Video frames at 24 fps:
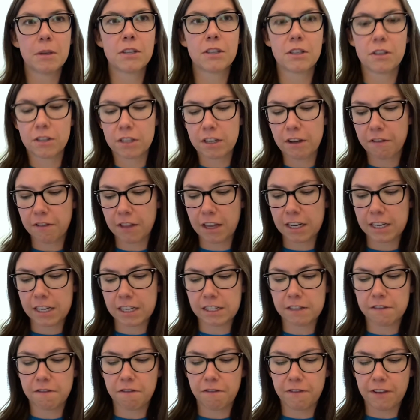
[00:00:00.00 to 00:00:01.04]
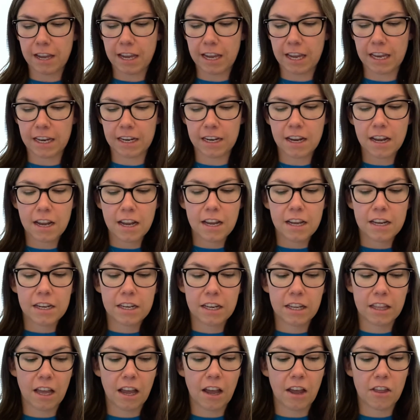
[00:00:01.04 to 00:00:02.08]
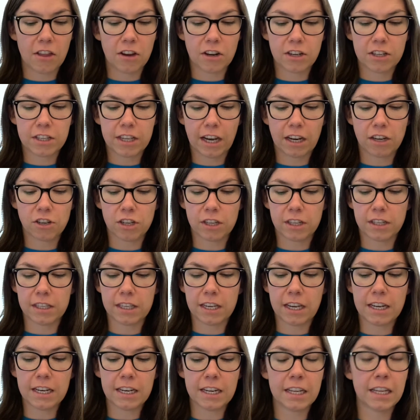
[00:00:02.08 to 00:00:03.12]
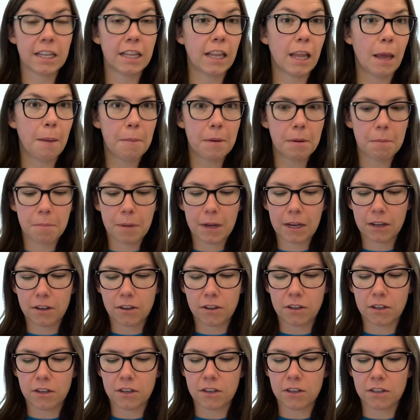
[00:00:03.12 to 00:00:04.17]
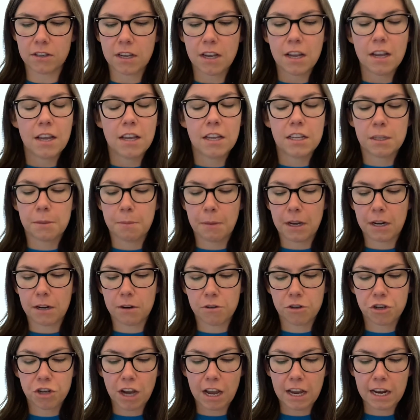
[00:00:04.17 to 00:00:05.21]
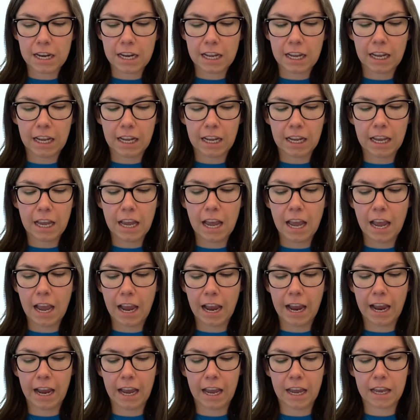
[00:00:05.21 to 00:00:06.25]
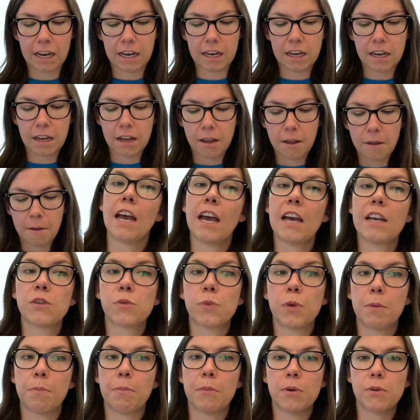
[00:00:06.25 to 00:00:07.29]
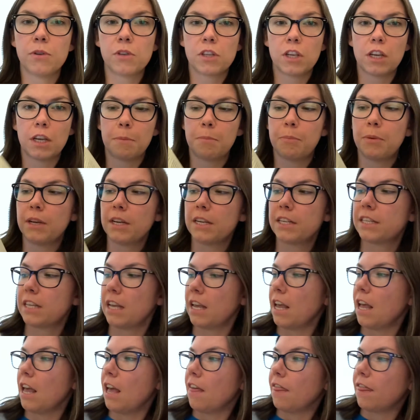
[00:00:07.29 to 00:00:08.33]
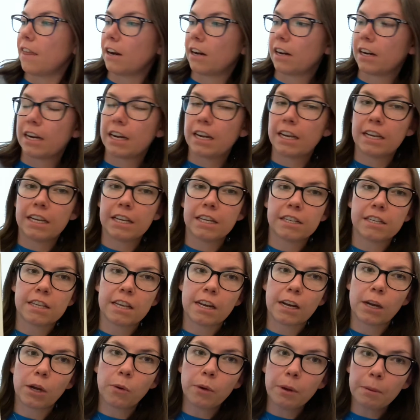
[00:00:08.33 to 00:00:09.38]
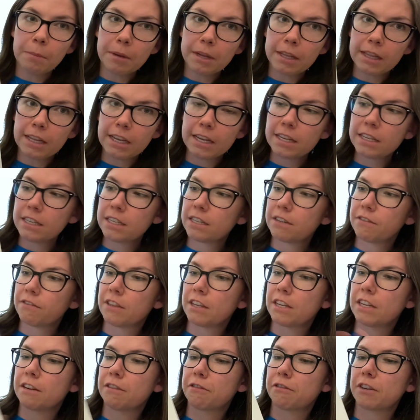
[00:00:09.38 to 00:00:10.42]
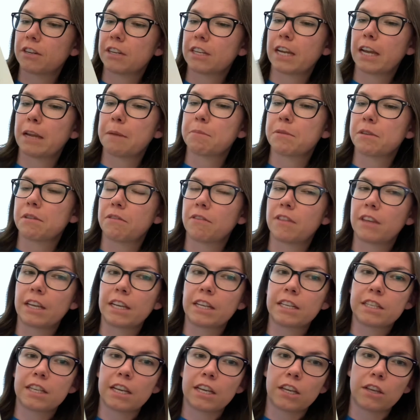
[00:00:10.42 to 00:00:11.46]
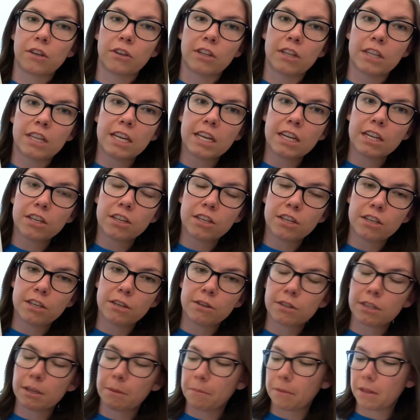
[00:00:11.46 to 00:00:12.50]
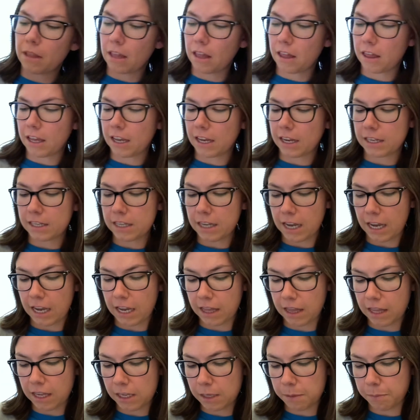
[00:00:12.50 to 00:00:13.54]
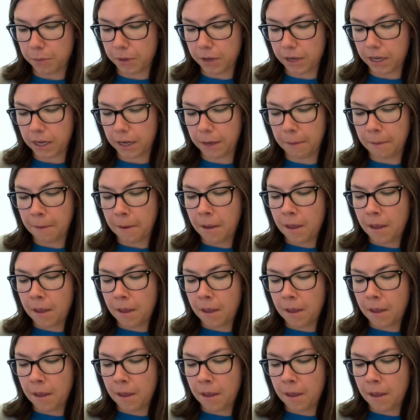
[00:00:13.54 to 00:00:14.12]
So stuff that doesn't fit in to the other sections. Indian lemon pickles, tomato chutney, and as with most cookbooks, there is an equipment list of the different types of things that you'll need to do some of the things in this book.